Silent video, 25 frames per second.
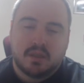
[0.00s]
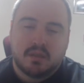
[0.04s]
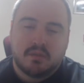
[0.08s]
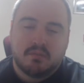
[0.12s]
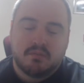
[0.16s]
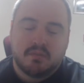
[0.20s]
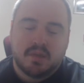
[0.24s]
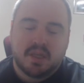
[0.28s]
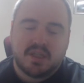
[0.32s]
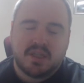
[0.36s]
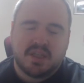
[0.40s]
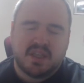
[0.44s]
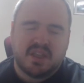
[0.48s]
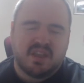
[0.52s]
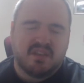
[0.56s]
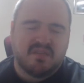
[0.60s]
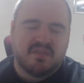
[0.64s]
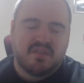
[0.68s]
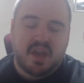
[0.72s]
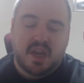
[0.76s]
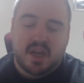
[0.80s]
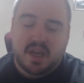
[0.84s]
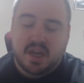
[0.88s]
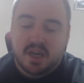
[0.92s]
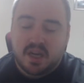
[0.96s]
much in the
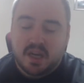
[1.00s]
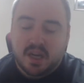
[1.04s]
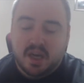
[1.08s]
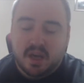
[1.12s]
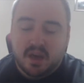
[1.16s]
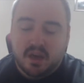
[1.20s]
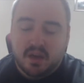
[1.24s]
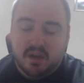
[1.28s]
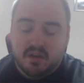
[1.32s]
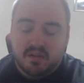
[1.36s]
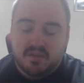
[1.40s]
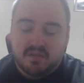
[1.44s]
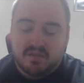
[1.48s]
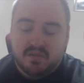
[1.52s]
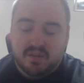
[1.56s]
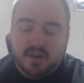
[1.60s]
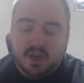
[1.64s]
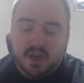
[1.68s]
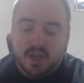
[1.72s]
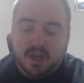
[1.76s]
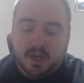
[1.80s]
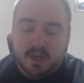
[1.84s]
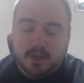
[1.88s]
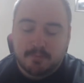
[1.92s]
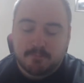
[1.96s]
vein of
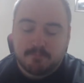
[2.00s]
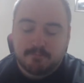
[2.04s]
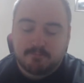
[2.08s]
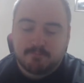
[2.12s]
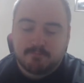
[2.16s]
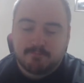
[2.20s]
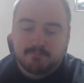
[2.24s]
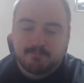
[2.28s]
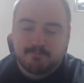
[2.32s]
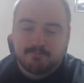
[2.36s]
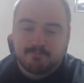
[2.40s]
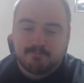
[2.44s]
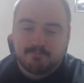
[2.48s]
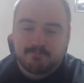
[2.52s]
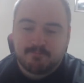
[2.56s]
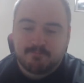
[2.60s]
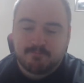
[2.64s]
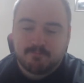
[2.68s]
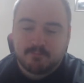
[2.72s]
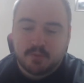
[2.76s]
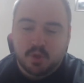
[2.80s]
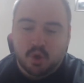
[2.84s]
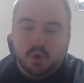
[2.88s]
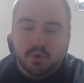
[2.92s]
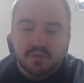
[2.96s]

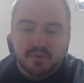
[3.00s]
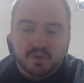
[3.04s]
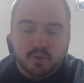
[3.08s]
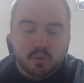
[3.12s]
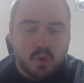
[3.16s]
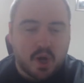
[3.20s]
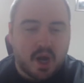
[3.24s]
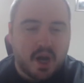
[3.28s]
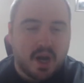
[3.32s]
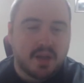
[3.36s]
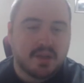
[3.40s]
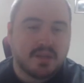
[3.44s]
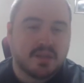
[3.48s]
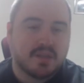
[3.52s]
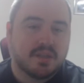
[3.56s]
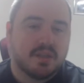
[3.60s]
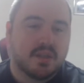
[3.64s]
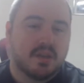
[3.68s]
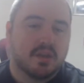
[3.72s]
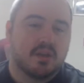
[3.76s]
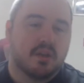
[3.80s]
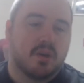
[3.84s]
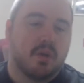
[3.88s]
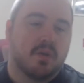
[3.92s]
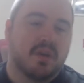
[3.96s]
Overwatch.
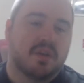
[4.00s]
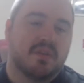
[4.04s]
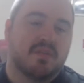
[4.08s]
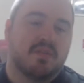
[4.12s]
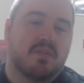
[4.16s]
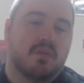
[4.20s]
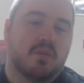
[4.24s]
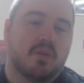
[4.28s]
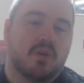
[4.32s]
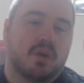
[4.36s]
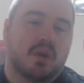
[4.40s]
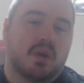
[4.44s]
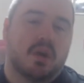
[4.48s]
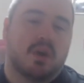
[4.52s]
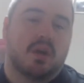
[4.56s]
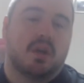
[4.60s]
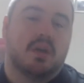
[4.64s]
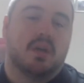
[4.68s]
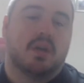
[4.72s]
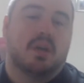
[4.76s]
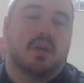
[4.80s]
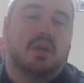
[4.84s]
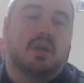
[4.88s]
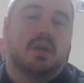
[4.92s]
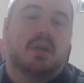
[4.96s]
They're going for
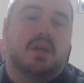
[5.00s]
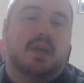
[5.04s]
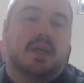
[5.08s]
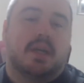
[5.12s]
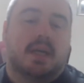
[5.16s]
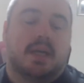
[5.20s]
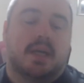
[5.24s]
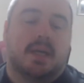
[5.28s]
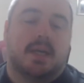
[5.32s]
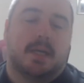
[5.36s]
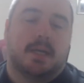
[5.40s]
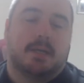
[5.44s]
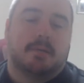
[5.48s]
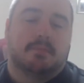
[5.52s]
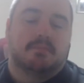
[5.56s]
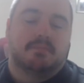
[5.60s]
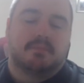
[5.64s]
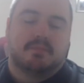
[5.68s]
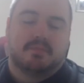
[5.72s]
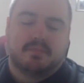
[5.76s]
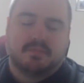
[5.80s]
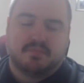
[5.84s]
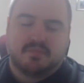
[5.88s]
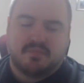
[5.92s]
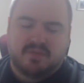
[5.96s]

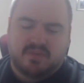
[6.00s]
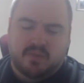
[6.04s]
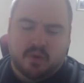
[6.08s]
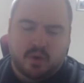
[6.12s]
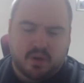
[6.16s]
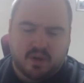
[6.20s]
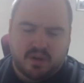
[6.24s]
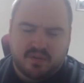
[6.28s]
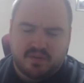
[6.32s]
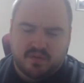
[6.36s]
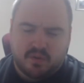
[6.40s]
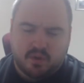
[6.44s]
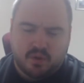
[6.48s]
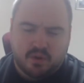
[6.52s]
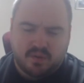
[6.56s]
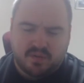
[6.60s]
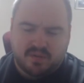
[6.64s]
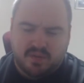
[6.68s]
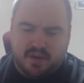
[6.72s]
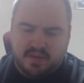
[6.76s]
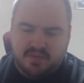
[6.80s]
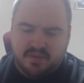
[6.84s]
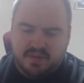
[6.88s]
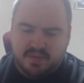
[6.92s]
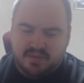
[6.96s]
4-on-4,
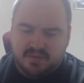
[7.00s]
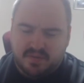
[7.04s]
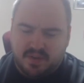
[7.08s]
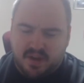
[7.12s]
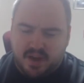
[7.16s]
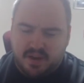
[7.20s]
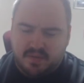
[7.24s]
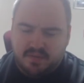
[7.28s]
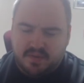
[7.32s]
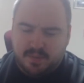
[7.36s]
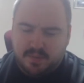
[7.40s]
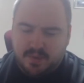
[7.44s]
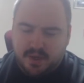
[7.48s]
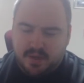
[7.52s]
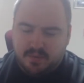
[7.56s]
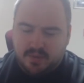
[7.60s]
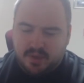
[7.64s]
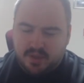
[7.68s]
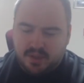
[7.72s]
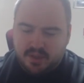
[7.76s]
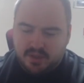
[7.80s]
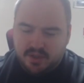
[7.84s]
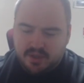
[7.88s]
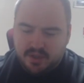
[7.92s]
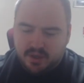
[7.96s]
5-on-5. I'm not
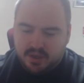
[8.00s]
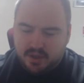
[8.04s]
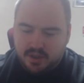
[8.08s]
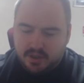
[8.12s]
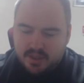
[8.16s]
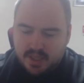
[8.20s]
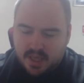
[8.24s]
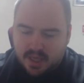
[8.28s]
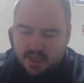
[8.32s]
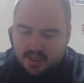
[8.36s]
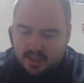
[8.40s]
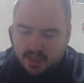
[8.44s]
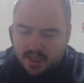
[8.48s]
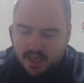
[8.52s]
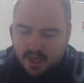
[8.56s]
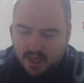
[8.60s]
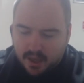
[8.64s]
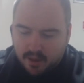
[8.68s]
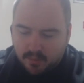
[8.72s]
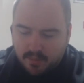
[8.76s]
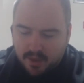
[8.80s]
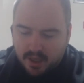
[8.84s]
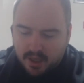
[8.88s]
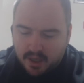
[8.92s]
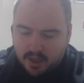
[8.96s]
really sure exactly how
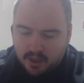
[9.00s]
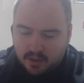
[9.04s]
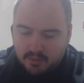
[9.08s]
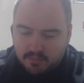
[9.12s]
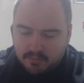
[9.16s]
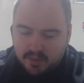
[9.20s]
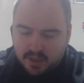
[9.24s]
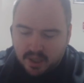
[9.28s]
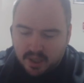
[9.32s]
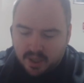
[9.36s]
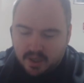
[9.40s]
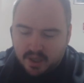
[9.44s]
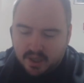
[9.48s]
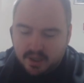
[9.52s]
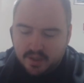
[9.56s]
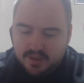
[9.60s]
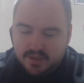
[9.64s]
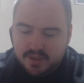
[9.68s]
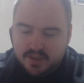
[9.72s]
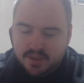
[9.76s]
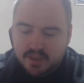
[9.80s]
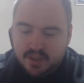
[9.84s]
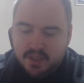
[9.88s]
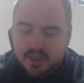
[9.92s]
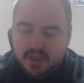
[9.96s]
many players.